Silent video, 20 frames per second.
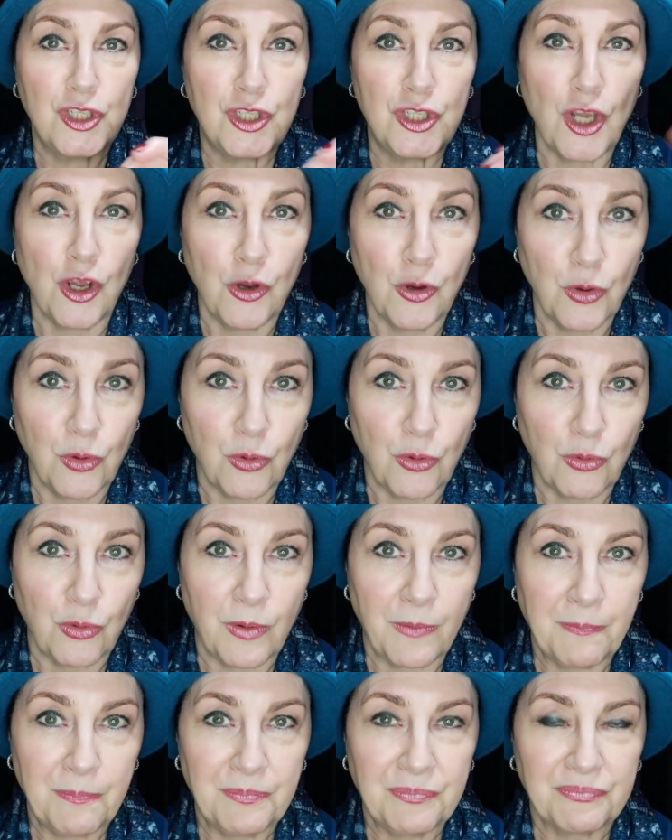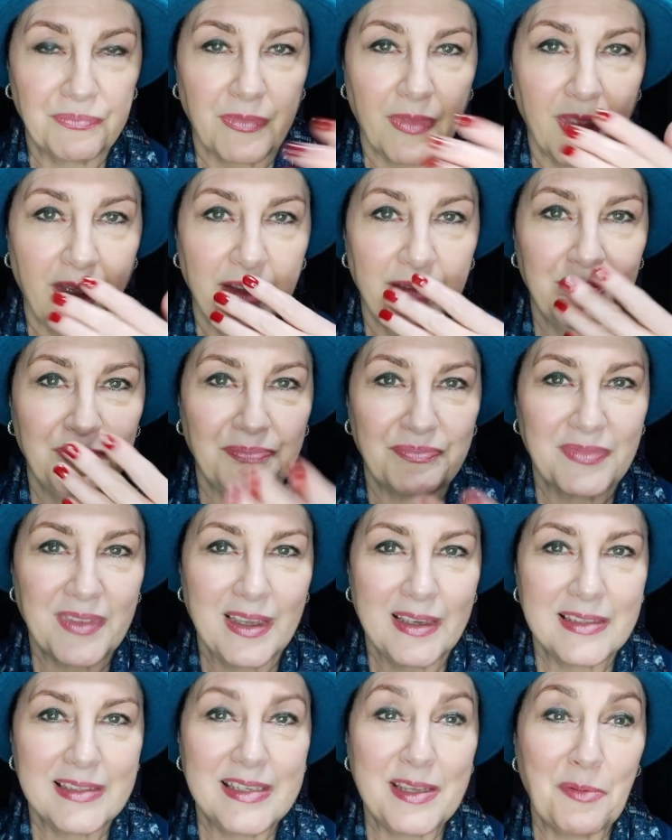two.
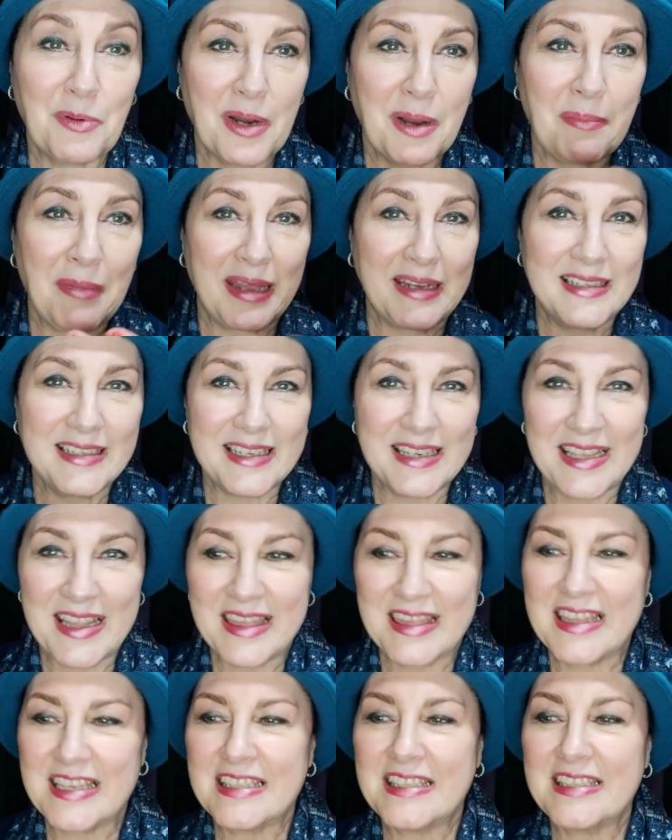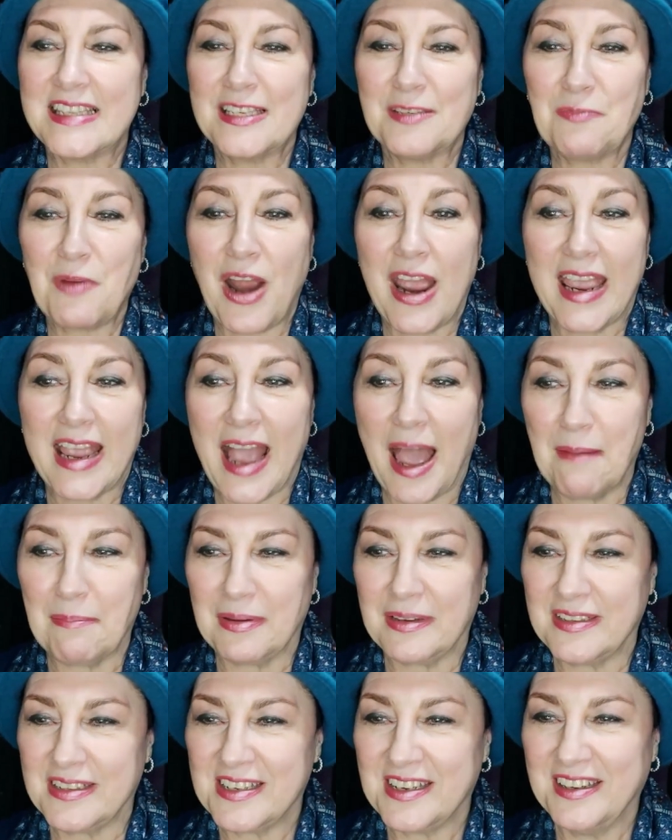See what I meant? The spraying
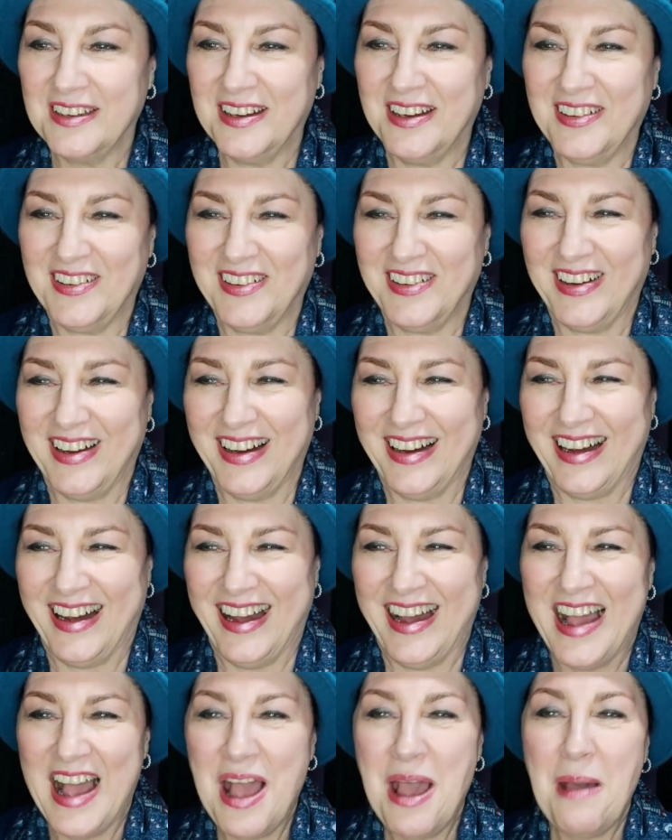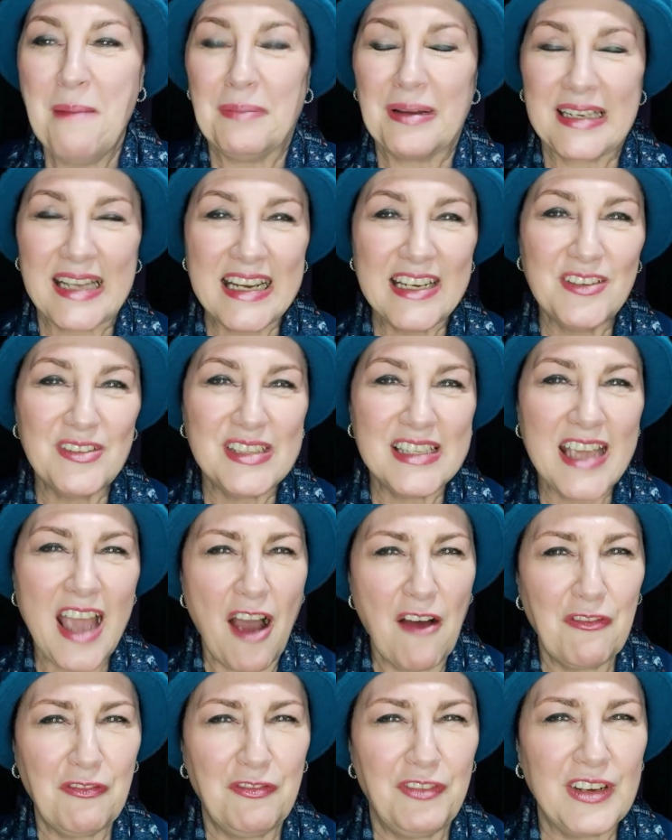happened. But can you see
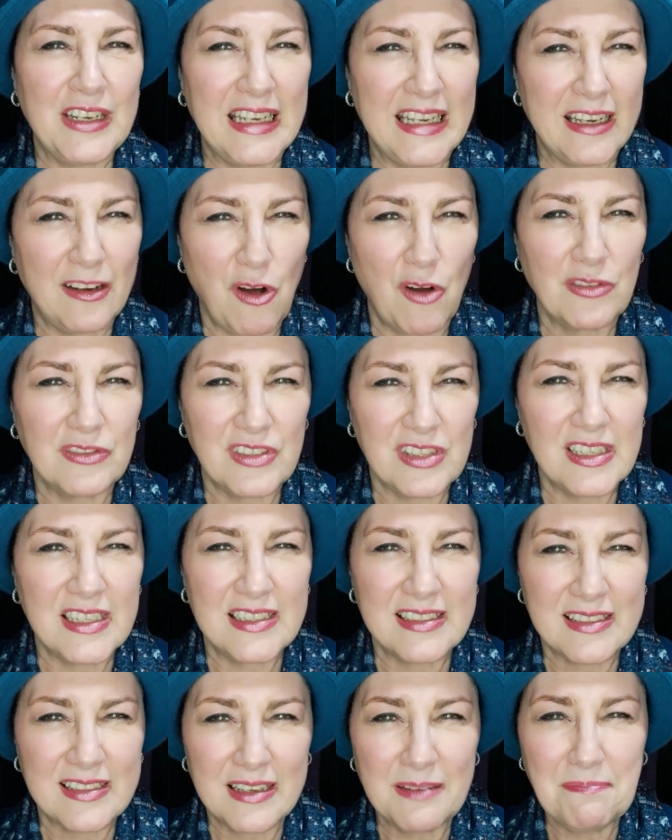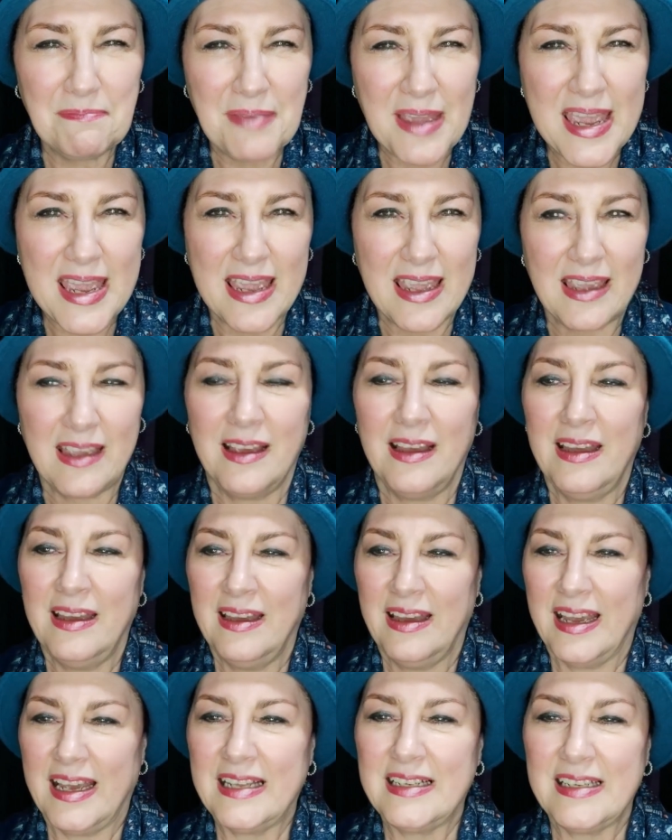how fiddly consonants can be?
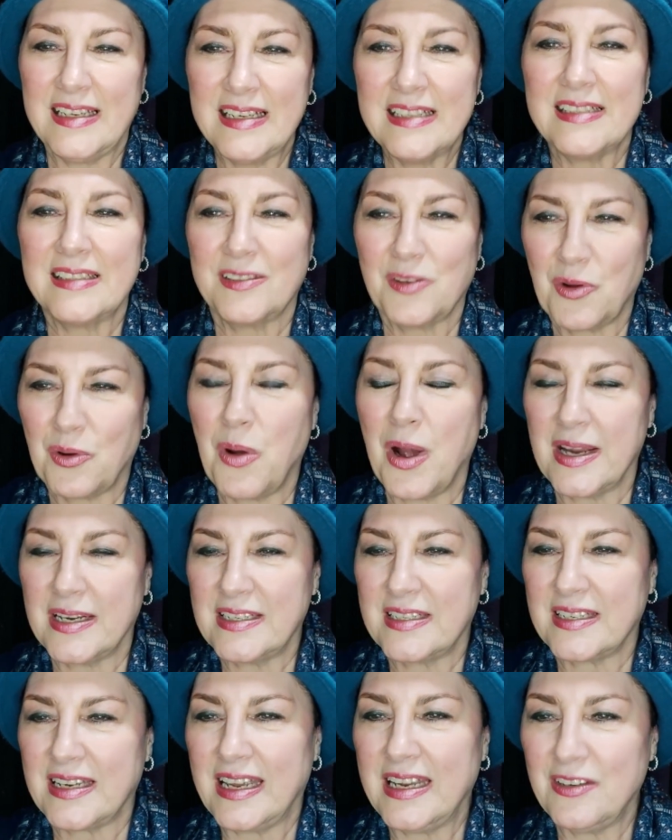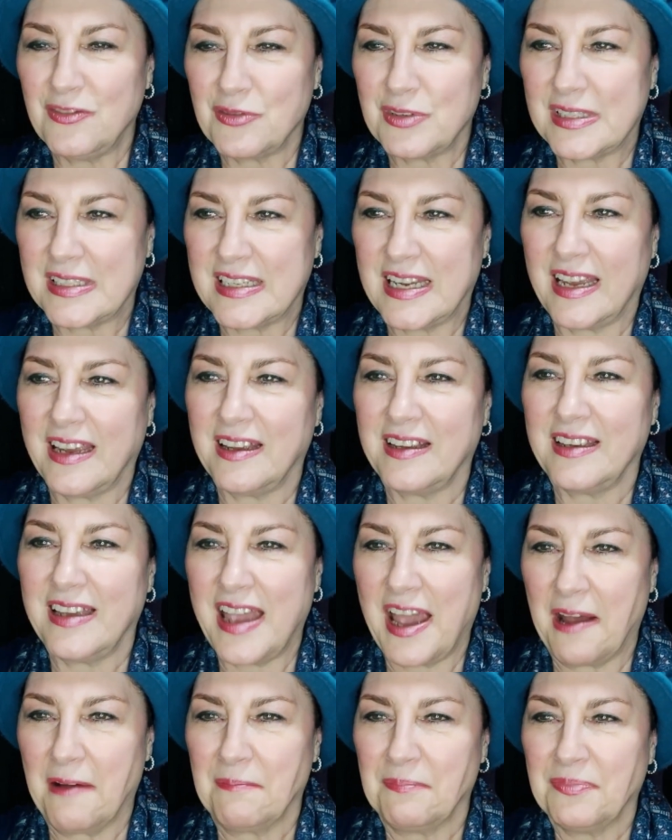It is quite interesting,
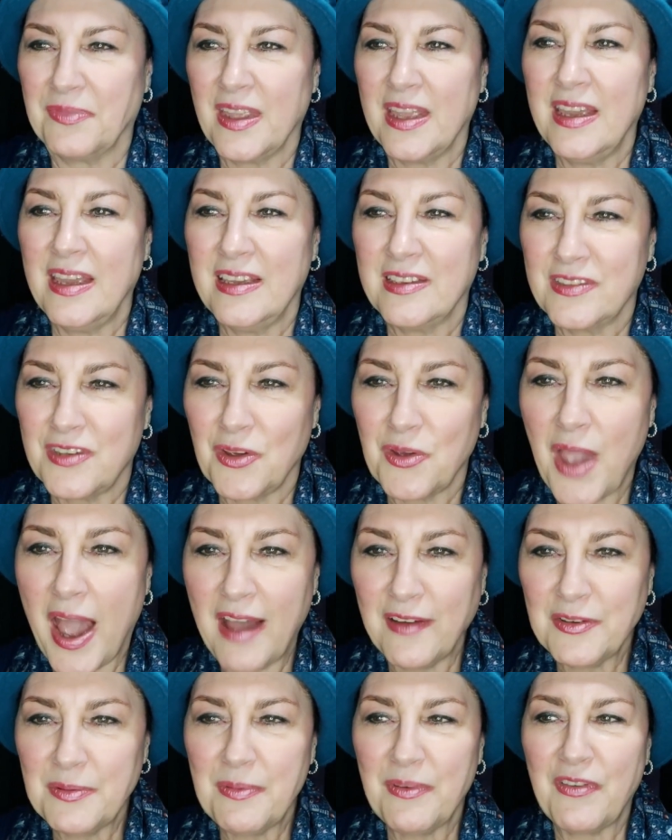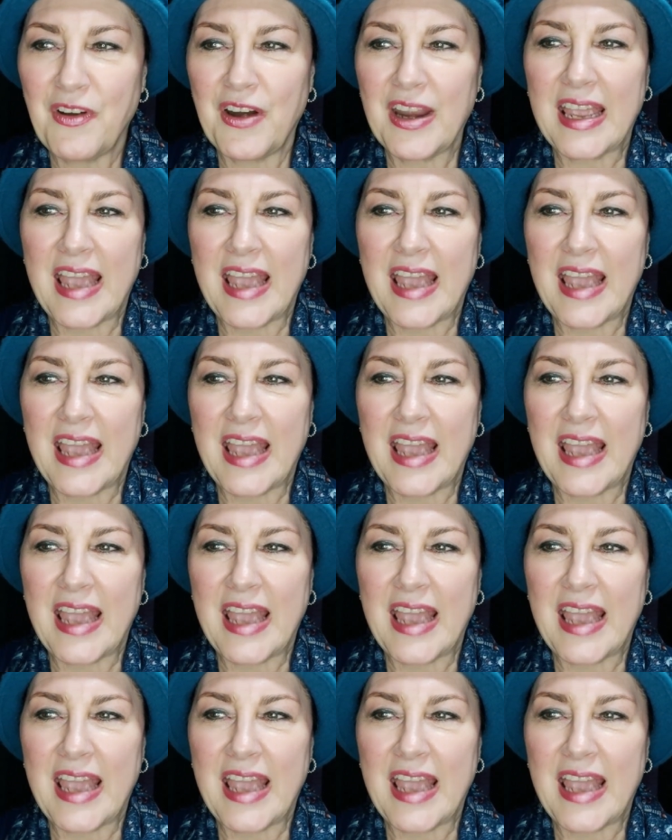yeah. So you have to be very